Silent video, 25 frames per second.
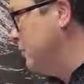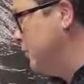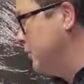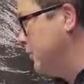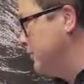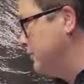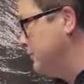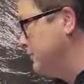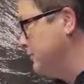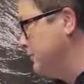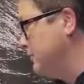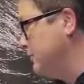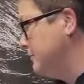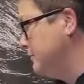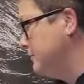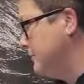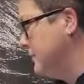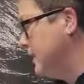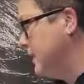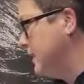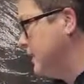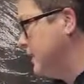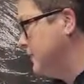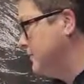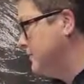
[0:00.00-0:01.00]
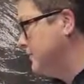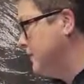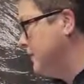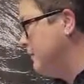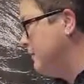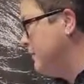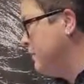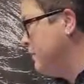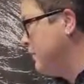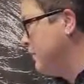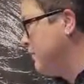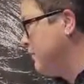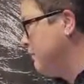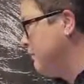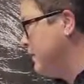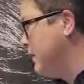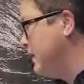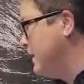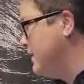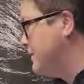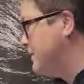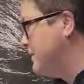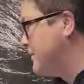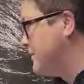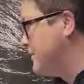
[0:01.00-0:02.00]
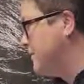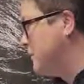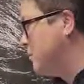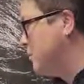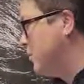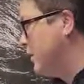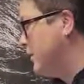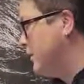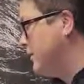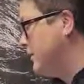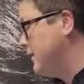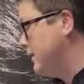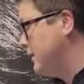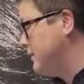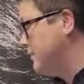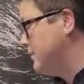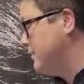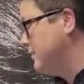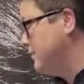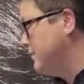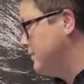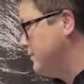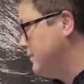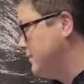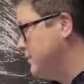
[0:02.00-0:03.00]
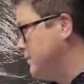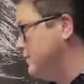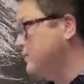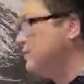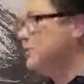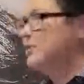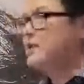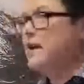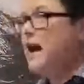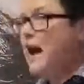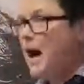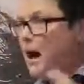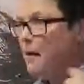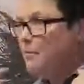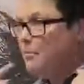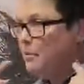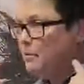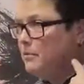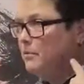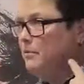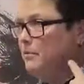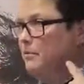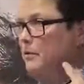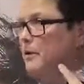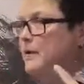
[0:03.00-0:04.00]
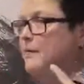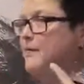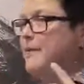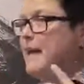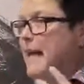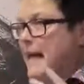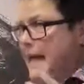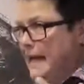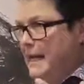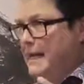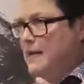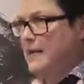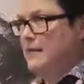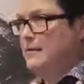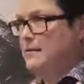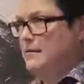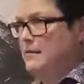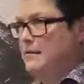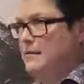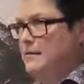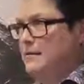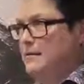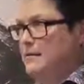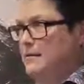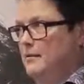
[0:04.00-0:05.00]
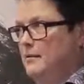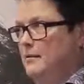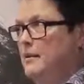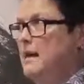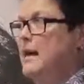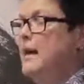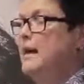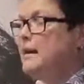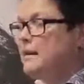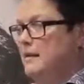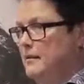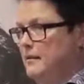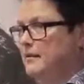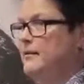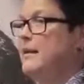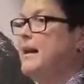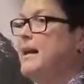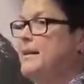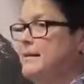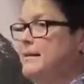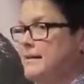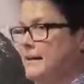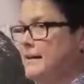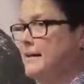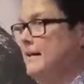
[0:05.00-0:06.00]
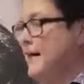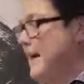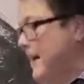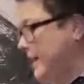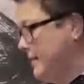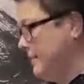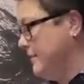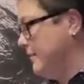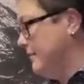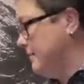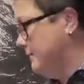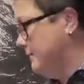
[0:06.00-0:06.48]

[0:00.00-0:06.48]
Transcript: world and see if you can raise some awareness to stop, think, and then connect.